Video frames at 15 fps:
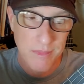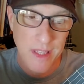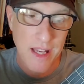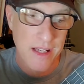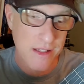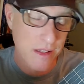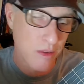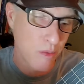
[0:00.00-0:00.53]

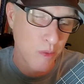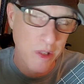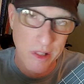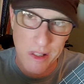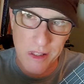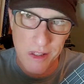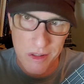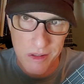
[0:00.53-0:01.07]
That's
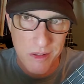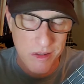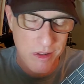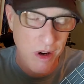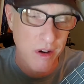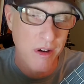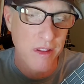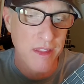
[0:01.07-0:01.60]
really the
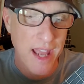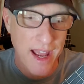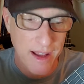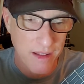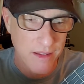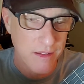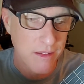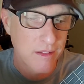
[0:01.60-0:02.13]
start of
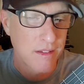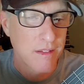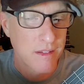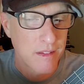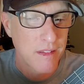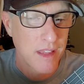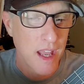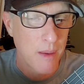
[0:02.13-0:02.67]
that
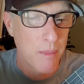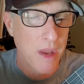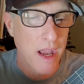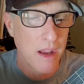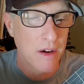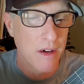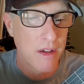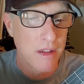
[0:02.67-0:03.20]
that
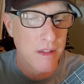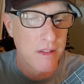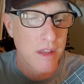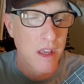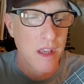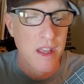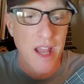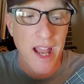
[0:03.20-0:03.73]
pattern is.
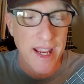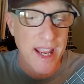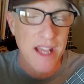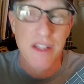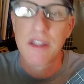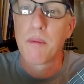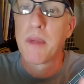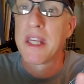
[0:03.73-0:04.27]
I
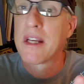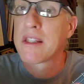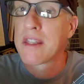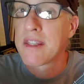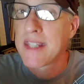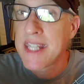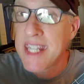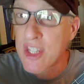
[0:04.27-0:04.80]
guess that because
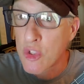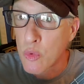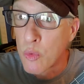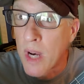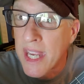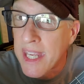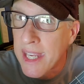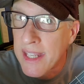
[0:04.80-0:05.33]
the C is
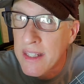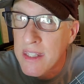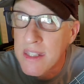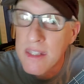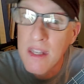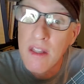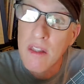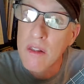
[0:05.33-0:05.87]
ringing
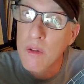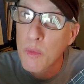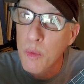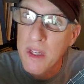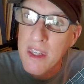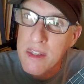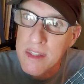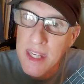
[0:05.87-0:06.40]
still
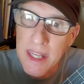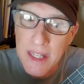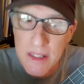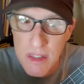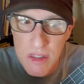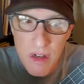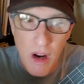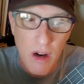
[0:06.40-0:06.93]
when the
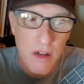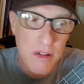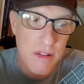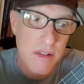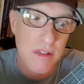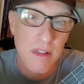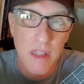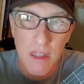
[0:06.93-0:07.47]
singing
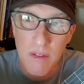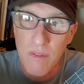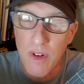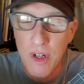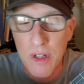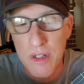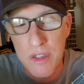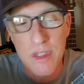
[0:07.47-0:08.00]
starts in the
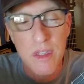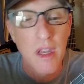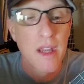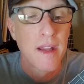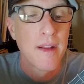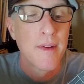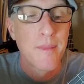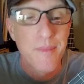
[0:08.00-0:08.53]
verse,
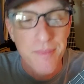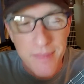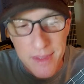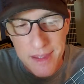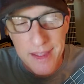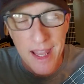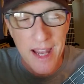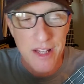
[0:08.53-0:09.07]

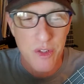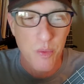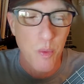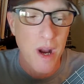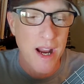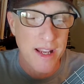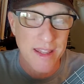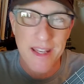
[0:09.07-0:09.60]
that's
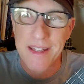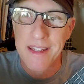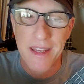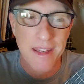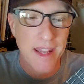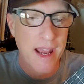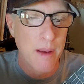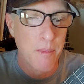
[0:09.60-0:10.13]
why they
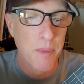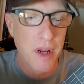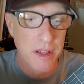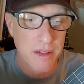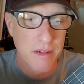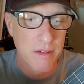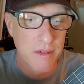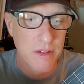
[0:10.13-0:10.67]
did that.
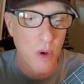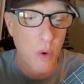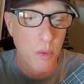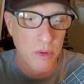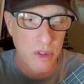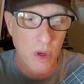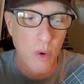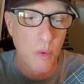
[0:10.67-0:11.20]
But
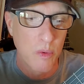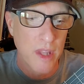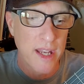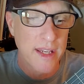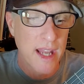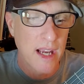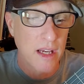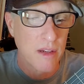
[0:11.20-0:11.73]
don't don't
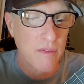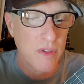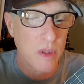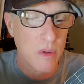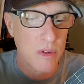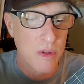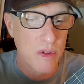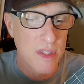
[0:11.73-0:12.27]
let that
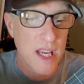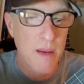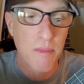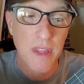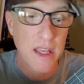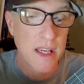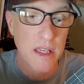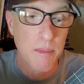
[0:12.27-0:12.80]
confuse you.
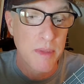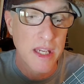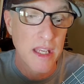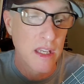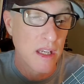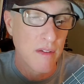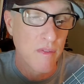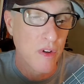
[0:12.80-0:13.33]
Same thing in the
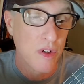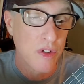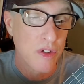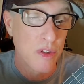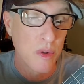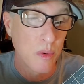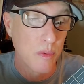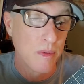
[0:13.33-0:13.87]
beginning of verse
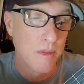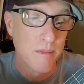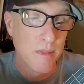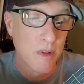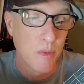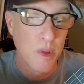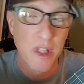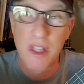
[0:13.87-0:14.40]
two.
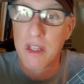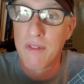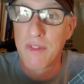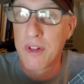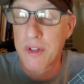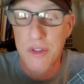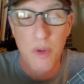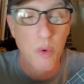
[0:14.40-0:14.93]
Really, the
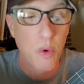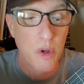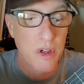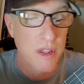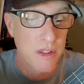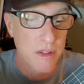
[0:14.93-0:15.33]
first chord